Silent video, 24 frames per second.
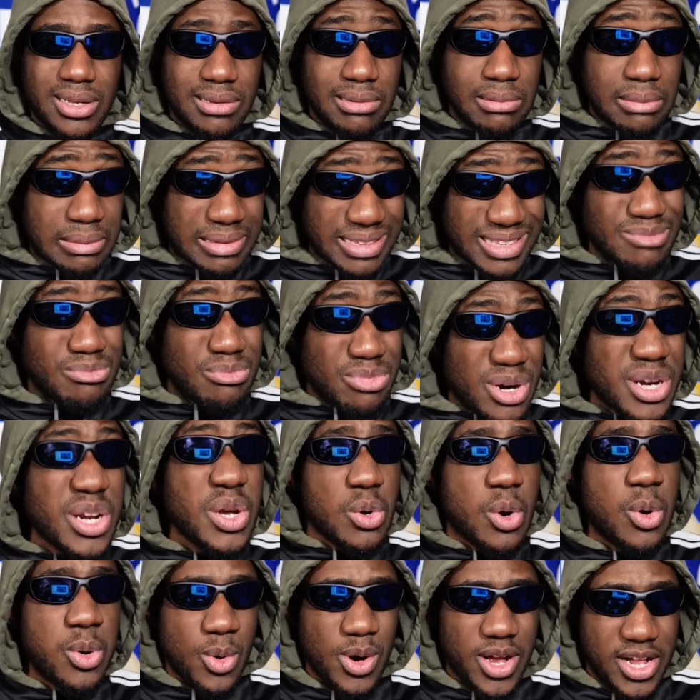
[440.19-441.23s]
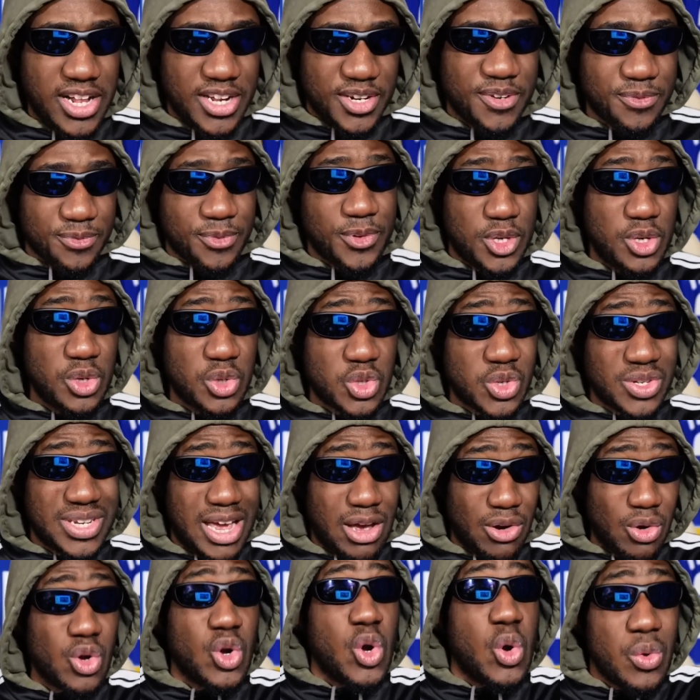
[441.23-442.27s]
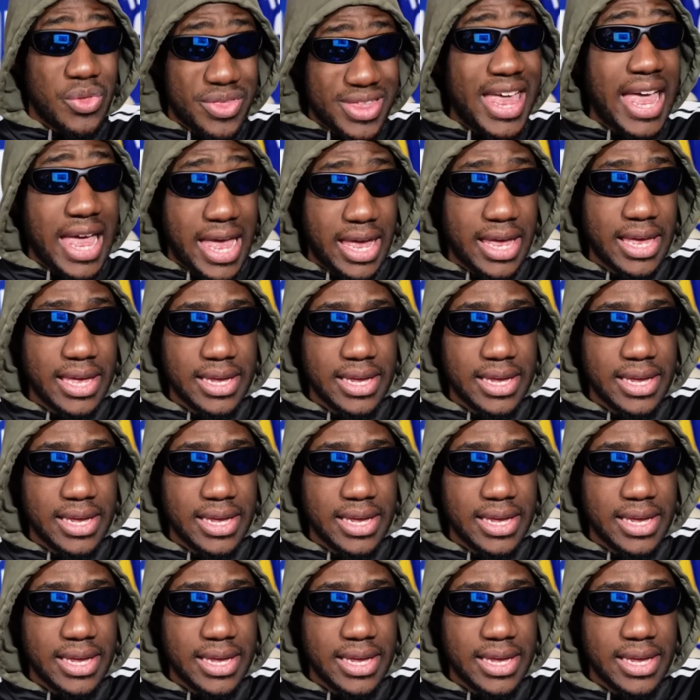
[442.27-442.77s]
It's pretty wild for you to now go there